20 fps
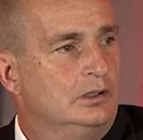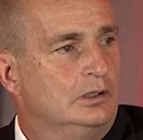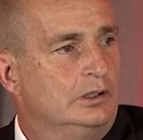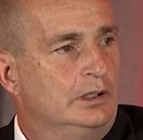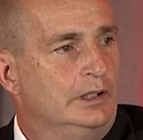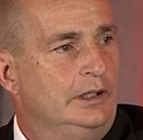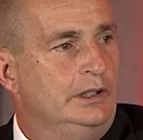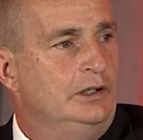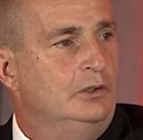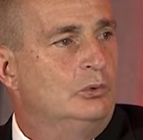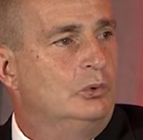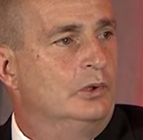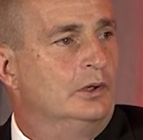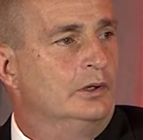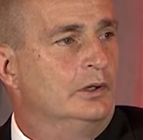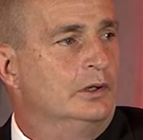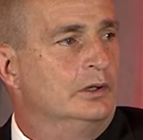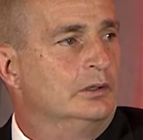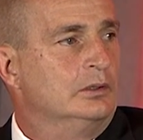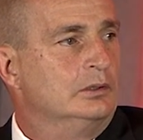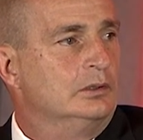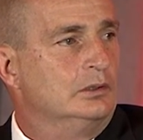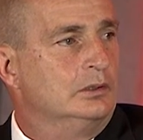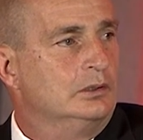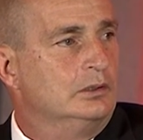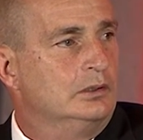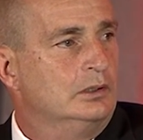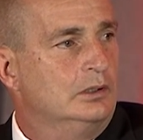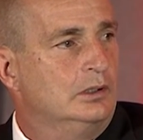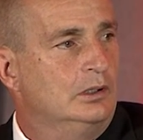anywhere
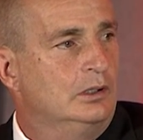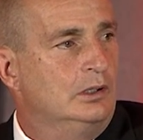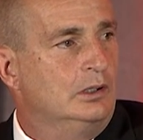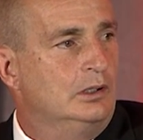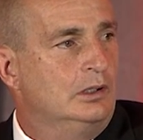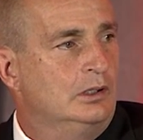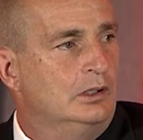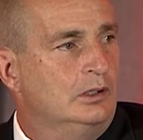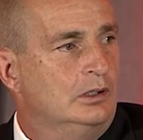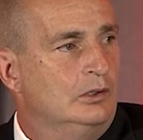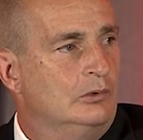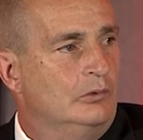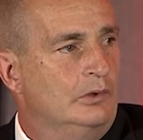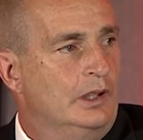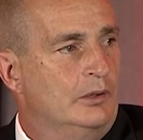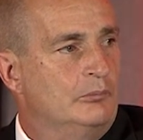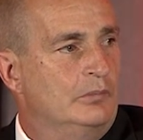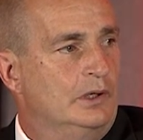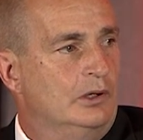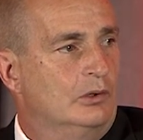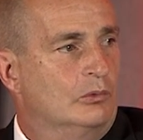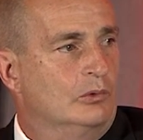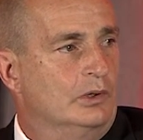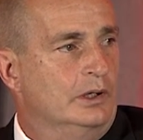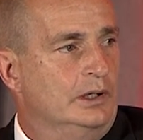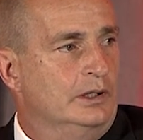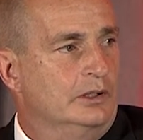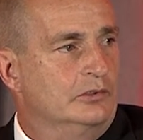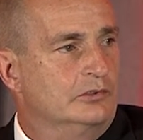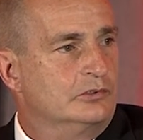when that bell
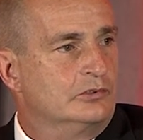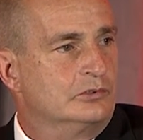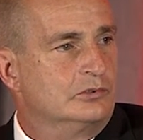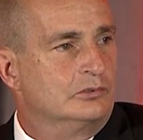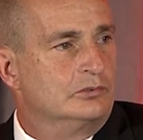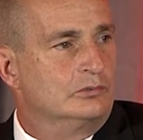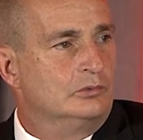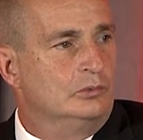rings,